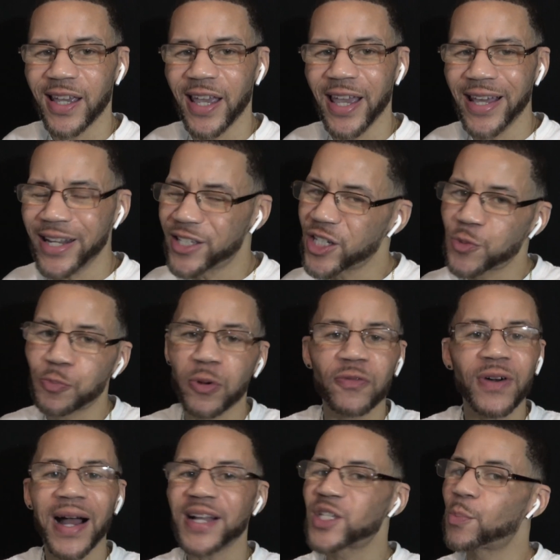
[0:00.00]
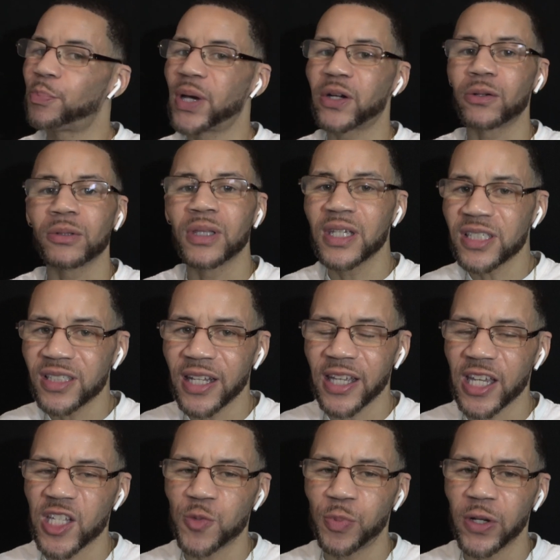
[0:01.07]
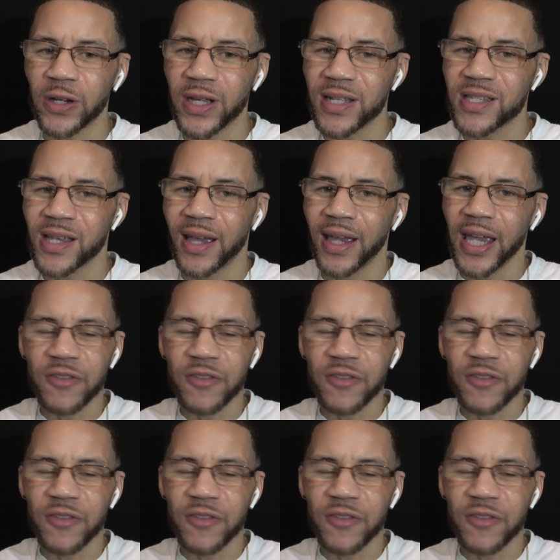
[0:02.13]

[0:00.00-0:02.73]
And it just provides a better listening experience.